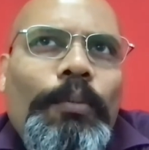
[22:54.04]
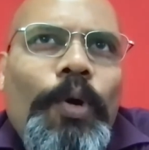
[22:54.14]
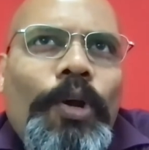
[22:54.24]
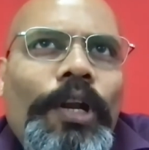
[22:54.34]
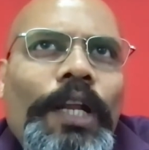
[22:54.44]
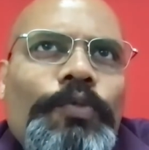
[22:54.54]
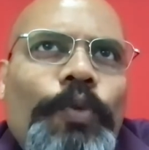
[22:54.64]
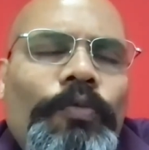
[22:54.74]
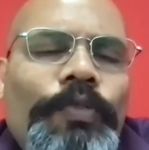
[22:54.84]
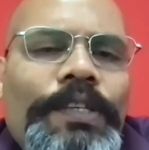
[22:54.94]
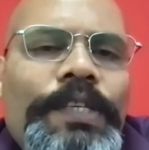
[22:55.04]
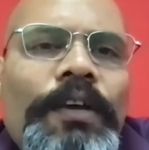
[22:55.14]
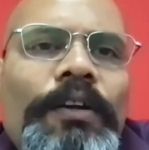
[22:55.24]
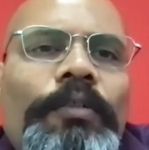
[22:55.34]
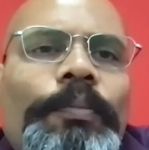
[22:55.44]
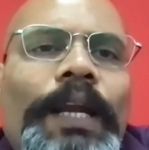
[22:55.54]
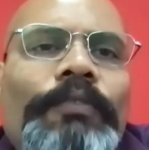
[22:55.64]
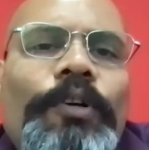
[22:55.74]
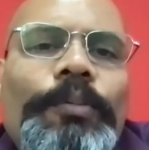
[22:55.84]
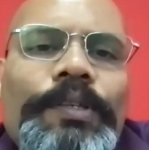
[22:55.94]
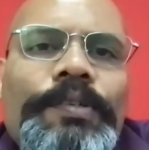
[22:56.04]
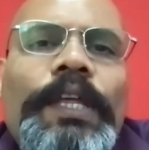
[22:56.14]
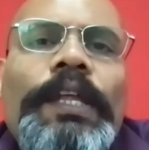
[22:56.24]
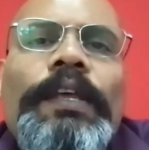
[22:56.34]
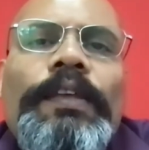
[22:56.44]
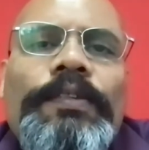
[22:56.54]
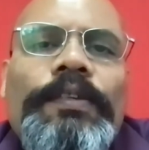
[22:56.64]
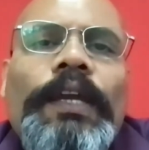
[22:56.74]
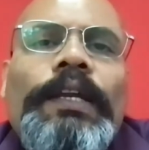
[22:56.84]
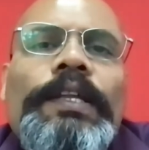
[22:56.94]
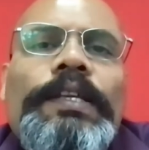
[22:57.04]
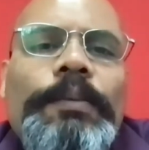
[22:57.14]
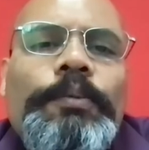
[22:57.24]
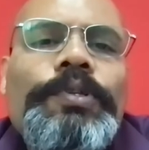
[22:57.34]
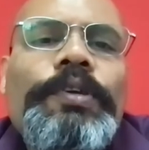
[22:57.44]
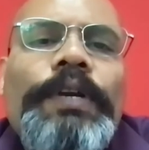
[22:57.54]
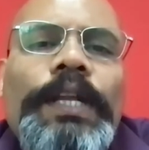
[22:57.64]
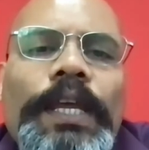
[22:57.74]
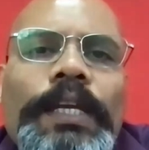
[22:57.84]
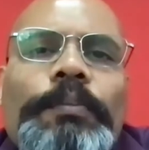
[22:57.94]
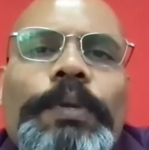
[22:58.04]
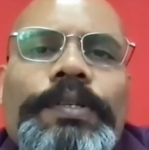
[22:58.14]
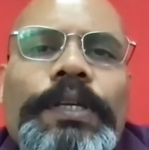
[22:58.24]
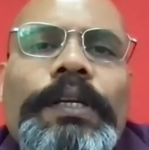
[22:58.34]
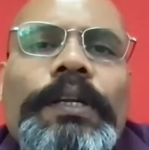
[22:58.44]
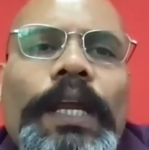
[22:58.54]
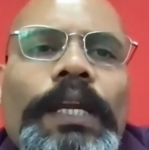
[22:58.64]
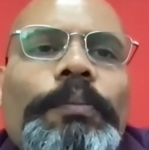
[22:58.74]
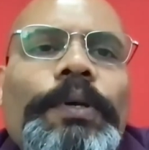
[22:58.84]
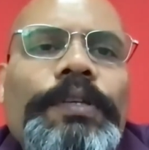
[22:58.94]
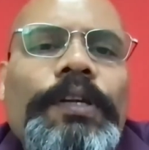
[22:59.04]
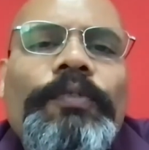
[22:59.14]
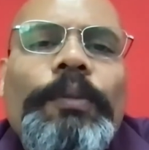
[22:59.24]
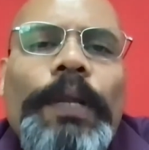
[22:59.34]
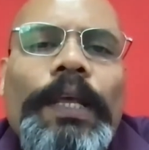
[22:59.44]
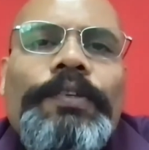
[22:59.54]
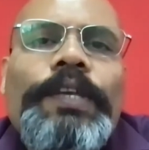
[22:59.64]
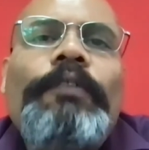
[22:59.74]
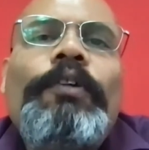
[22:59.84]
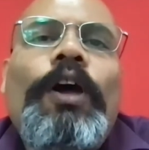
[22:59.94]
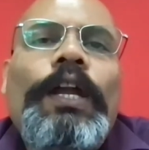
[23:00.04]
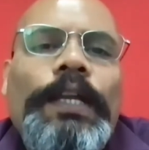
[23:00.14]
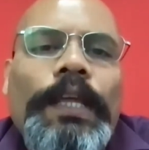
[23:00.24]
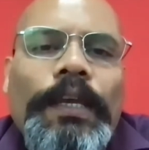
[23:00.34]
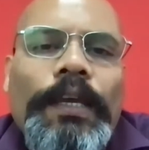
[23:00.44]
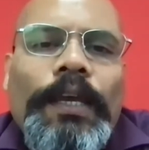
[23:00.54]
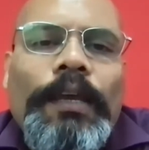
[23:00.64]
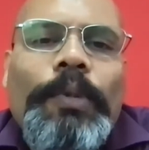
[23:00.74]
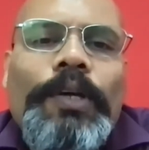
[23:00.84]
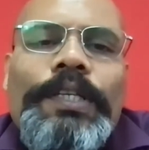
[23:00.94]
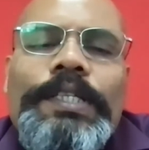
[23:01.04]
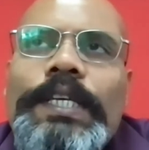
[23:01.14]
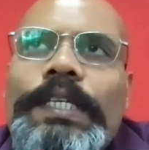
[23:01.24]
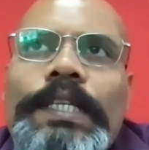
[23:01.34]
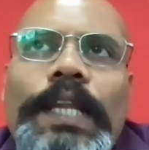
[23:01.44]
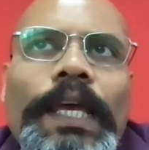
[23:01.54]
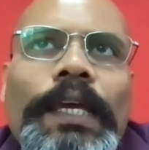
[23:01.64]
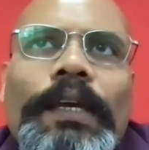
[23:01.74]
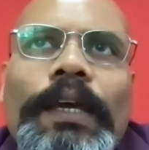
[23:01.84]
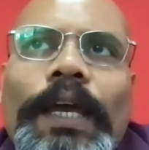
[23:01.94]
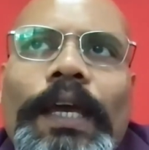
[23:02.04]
more or less what we see on our platform is there is at least up to 70-80%, 90% of the players have loyalty. Because it's just like